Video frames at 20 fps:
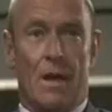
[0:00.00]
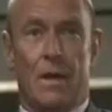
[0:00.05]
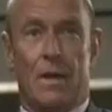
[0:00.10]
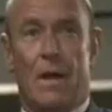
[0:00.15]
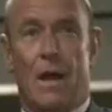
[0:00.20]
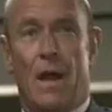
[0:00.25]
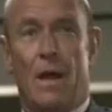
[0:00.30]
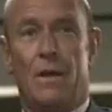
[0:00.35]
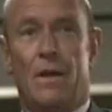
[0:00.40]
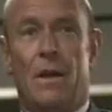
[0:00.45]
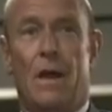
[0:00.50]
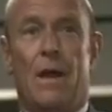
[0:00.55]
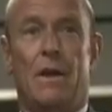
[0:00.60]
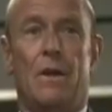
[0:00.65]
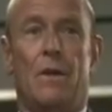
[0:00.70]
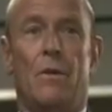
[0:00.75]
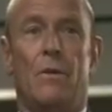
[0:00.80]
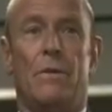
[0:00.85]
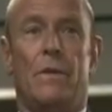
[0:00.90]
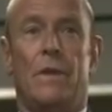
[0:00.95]
And how did I
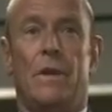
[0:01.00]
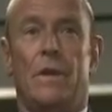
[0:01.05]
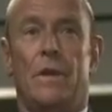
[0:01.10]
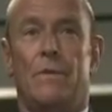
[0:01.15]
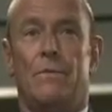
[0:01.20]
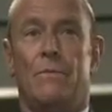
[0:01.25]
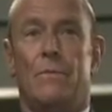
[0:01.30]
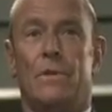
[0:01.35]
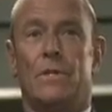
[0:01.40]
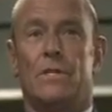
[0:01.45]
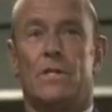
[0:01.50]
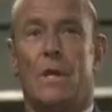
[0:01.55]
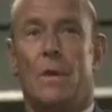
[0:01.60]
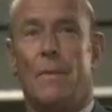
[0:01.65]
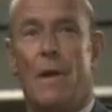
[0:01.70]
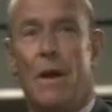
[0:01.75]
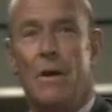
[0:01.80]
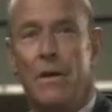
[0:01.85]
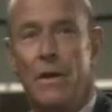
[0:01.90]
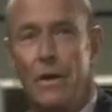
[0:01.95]
know that it would
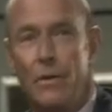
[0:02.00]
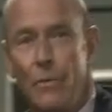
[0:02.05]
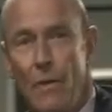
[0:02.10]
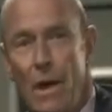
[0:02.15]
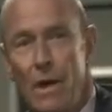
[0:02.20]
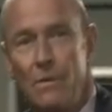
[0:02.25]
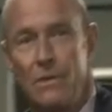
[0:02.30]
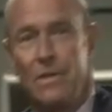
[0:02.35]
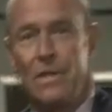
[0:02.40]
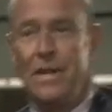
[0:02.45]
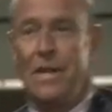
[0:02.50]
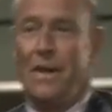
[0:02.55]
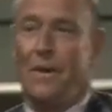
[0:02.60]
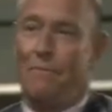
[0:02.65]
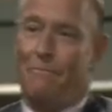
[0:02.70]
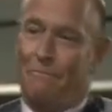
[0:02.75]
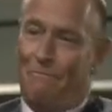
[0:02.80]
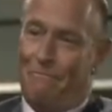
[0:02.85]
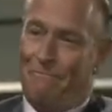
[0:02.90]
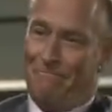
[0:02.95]
somehow get around to
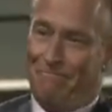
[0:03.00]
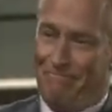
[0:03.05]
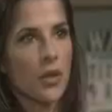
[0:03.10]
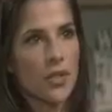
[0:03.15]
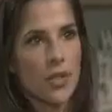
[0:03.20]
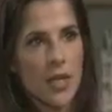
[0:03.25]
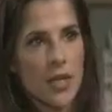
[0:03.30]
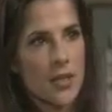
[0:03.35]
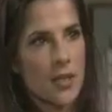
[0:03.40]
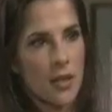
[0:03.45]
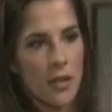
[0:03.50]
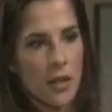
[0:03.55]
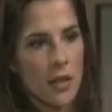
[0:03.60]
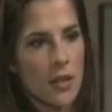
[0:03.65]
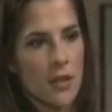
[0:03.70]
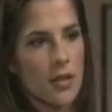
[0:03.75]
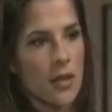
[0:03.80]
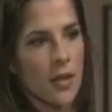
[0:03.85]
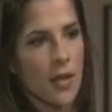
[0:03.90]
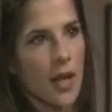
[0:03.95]
him? Well, Jason
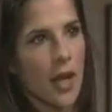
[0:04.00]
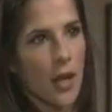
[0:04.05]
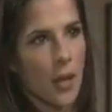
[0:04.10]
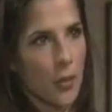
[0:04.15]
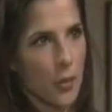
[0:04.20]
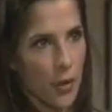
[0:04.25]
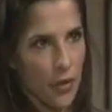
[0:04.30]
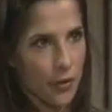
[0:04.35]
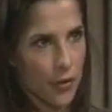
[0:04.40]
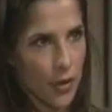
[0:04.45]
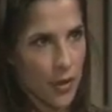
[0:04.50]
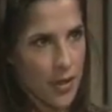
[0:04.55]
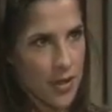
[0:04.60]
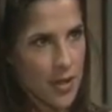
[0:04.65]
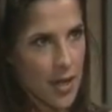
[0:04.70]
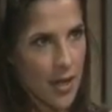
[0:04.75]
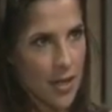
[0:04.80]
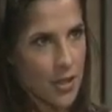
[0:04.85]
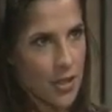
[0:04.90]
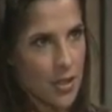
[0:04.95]
is unaccountable for
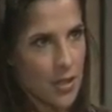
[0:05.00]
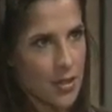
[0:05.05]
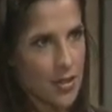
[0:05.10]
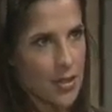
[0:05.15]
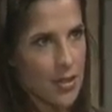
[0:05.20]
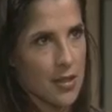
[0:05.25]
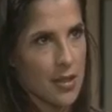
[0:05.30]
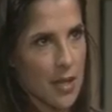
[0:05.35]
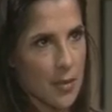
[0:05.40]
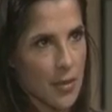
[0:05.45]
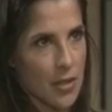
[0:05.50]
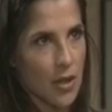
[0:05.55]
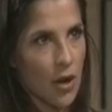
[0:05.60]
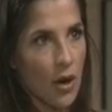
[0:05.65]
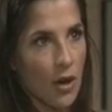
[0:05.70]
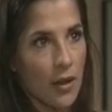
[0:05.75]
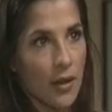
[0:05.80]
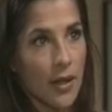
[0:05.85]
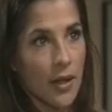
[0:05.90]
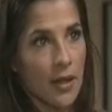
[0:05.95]
his actions, the same as
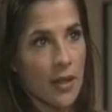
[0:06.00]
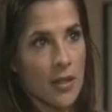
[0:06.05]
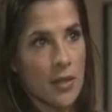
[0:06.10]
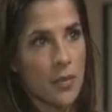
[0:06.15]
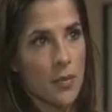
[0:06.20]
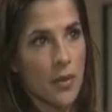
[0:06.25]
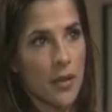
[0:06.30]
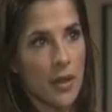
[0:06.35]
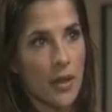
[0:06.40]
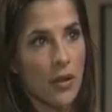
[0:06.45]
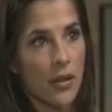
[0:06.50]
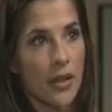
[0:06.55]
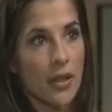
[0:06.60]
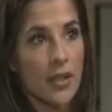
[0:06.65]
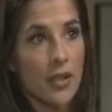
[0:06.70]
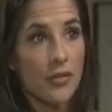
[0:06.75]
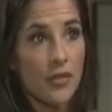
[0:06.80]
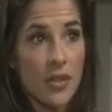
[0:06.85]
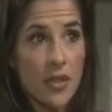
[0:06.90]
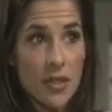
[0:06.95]
Carly is. But the only
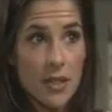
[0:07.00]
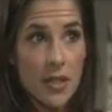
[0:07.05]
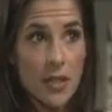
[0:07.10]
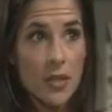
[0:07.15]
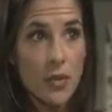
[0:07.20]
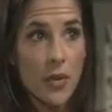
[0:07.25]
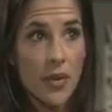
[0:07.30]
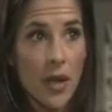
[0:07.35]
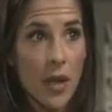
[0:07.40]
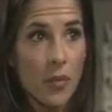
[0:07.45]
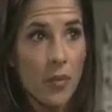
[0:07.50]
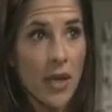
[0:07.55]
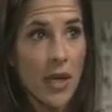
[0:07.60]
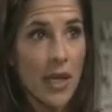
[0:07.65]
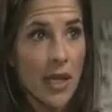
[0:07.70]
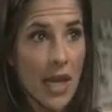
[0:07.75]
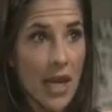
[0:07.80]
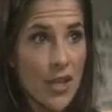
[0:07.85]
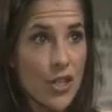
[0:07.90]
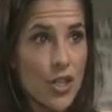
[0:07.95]
difference is, without
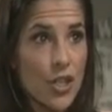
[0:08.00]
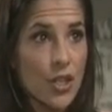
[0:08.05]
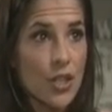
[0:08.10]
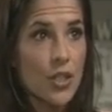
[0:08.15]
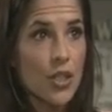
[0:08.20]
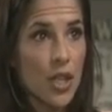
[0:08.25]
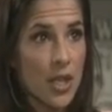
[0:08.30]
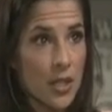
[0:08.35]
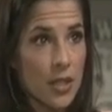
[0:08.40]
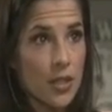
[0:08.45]
medication,